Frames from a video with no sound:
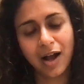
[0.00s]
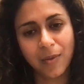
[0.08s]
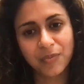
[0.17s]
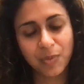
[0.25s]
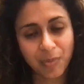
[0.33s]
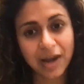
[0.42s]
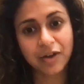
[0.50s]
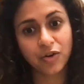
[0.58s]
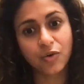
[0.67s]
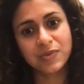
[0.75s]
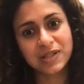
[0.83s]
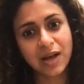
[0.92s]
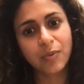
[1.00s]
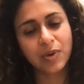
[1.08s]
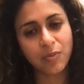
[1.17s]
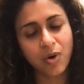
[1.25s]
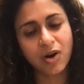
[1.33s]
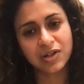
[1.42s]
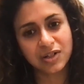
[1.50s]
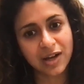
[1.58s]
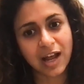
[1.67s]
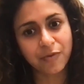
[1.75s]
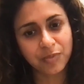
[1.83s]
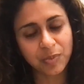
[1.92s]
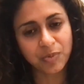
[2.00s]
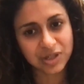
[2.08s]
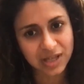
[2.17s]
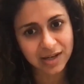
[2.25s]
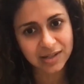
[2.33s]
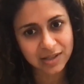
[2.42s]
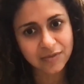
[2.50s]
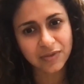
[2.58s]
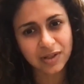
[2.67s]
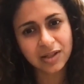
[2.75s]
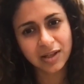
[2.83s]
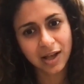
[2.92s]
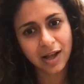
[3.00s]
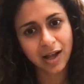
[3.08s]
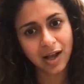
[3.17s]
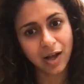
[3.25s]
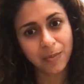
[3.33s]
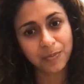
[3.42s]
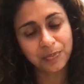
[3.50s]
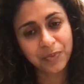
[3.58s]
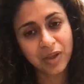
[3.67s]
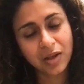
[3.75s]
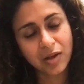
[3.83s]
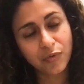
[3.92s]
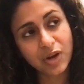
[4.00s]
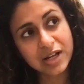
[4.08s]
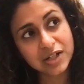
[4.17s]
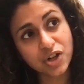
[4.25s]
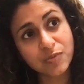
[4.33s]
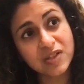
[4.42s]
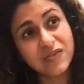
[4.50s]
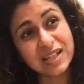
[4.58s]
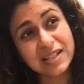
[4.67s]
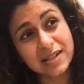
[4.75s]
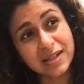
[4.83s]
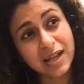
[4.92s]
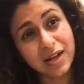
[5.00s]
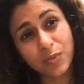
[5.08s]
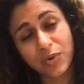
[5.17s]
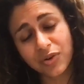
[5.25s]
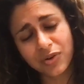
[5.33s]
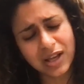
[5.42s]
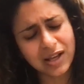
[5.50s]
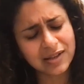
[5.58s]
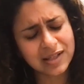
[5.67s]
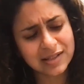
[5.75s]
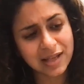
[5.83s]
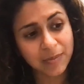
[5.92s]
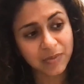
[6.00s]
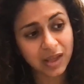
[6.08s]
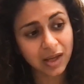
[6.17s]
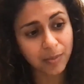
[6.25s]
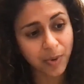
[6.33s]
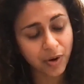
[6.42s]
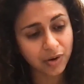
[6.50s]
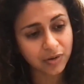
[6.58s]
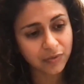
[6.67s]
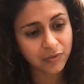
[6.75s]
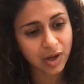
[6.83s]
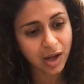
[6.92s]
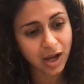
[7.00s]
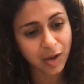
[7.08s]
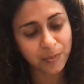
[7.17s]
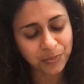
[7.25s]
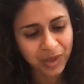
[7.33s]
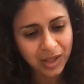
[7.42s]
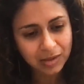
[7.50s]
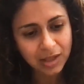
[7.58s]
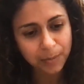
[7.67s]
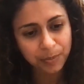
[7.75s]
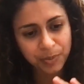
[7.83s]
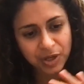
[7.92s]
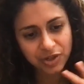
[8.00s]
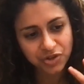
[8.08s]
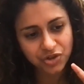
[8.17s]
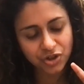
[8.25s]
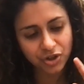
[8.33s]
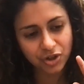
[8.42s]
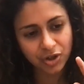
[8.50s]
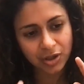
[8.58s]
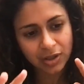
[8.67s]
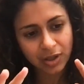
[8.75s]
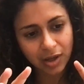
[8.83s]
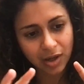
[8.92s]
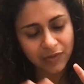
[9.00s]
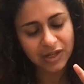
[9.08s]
the microbes that we want and have been protective. In terms of the skin, we're looking at the same thing. And part of that picture